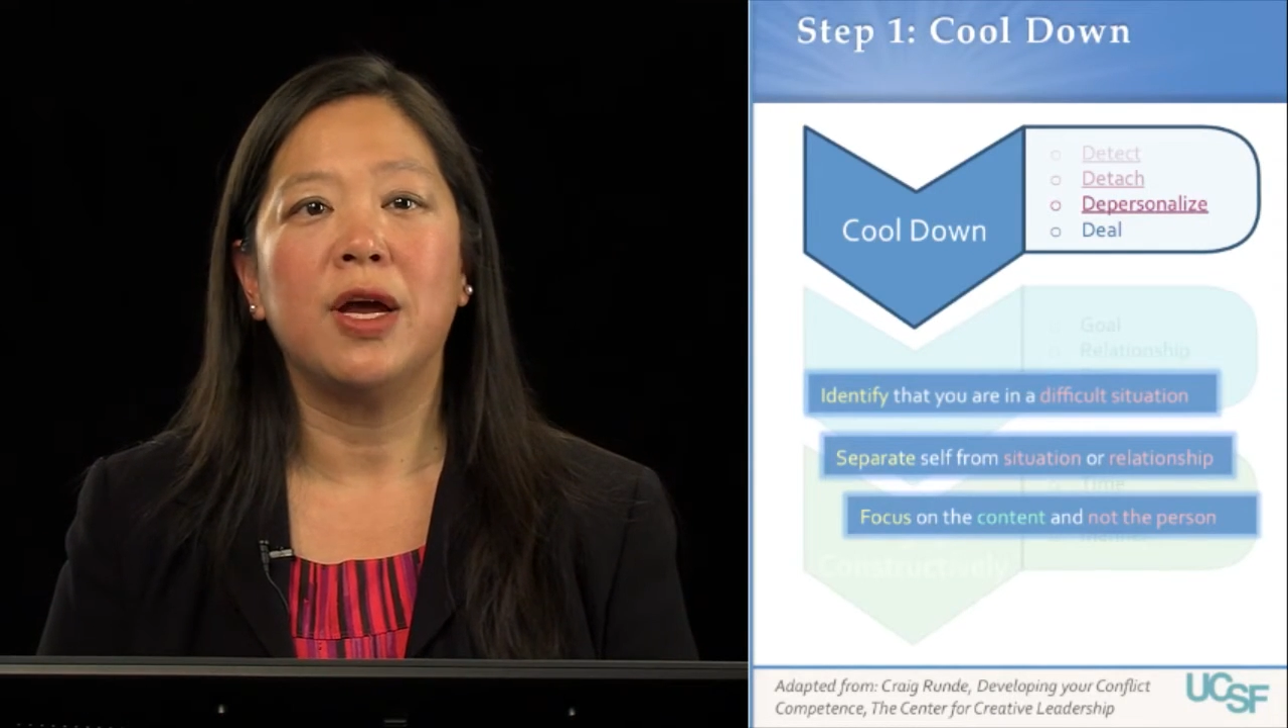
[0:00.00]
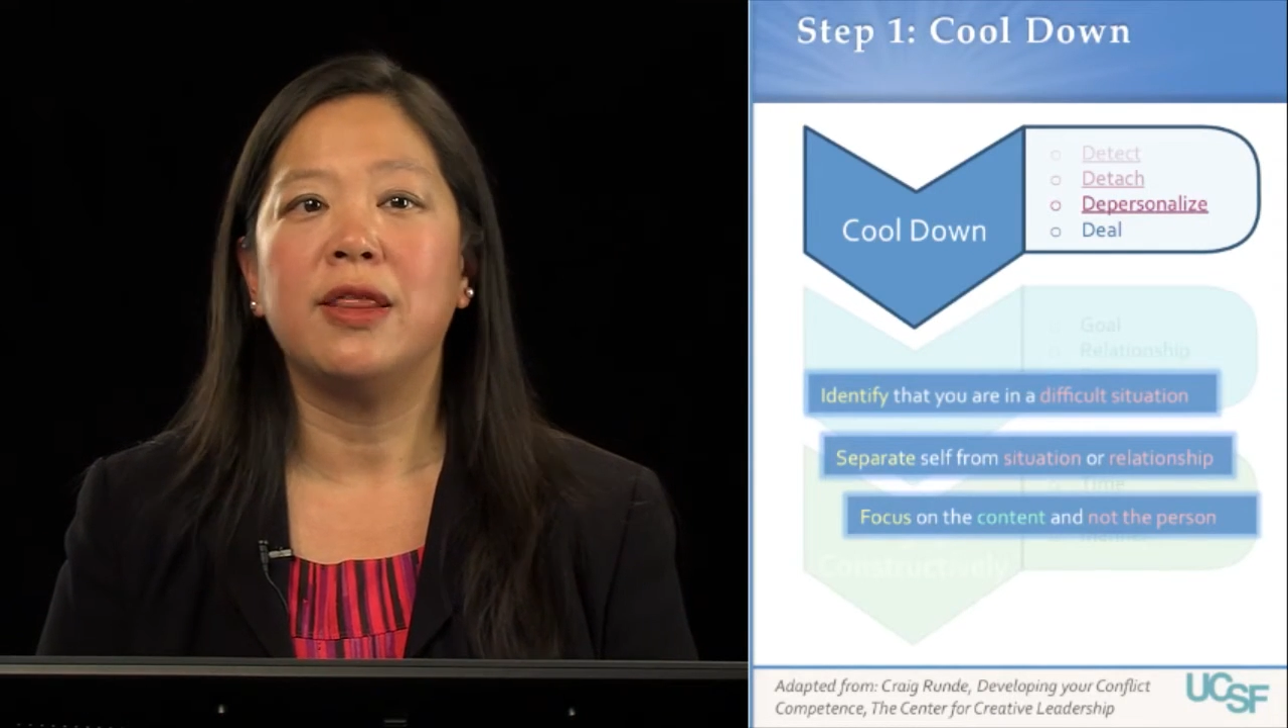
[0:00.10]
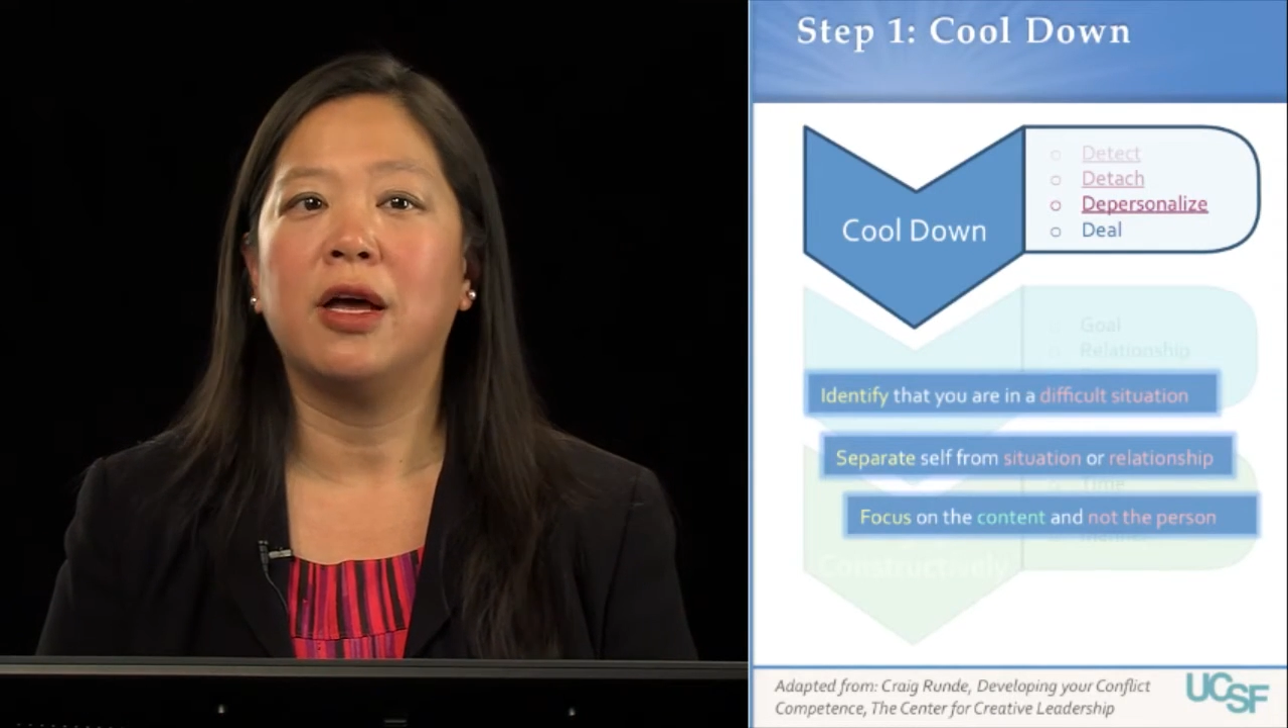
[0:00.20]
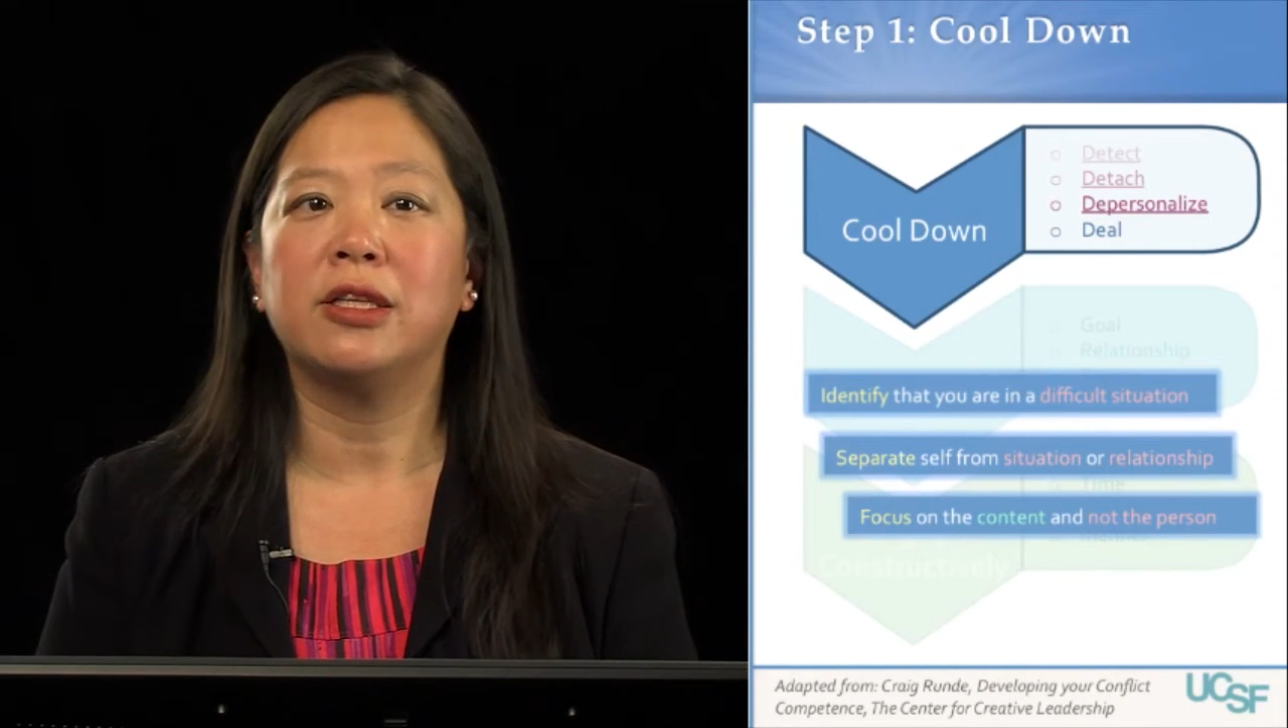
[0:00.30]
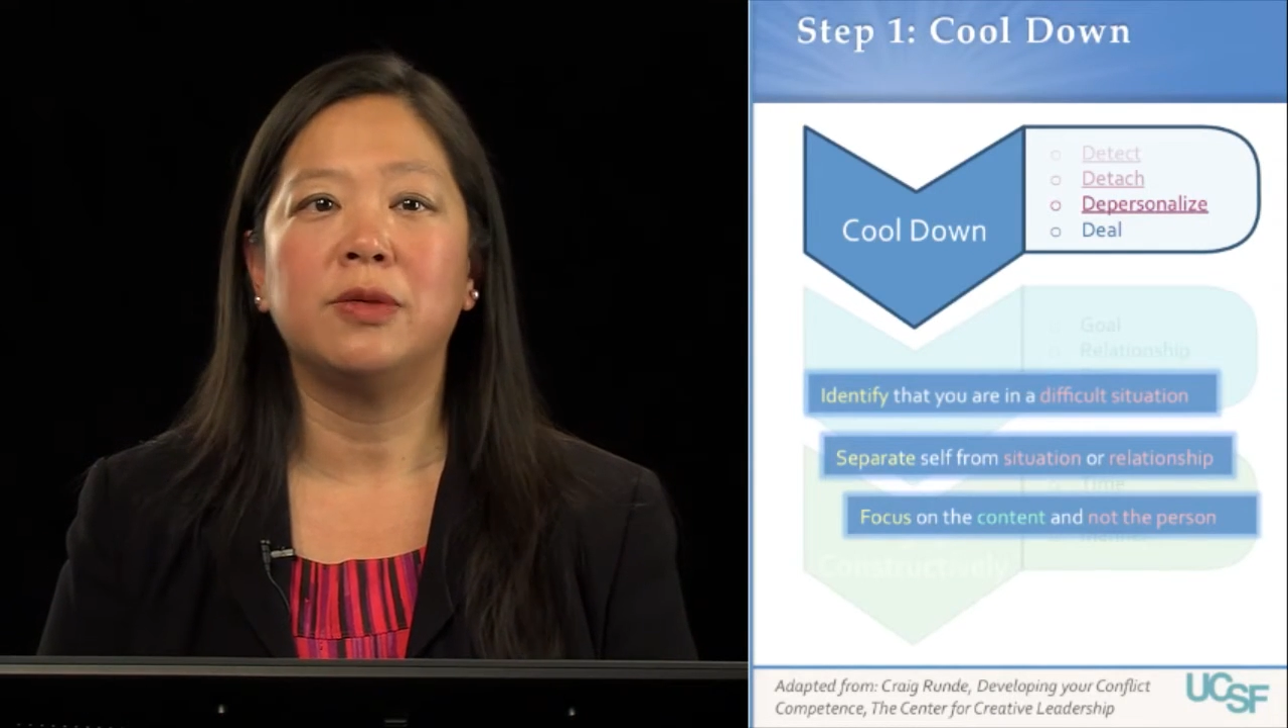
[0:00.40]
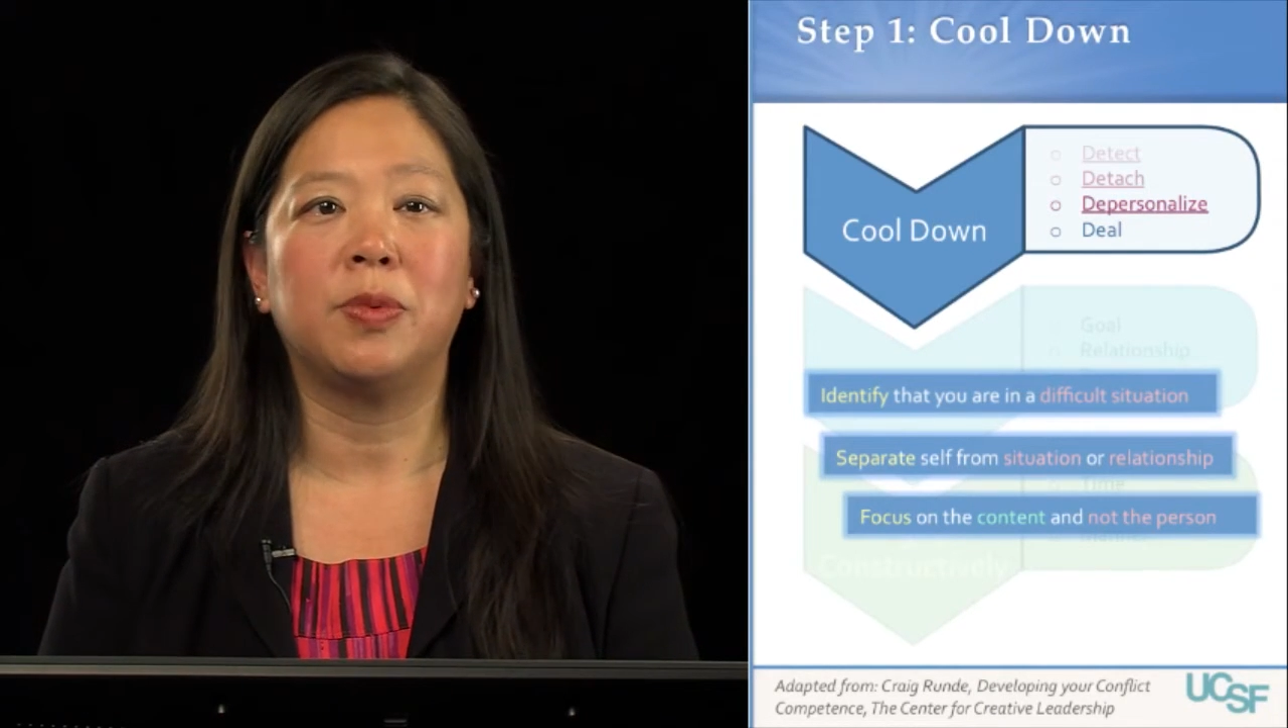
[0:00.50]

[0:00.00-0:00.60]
and not the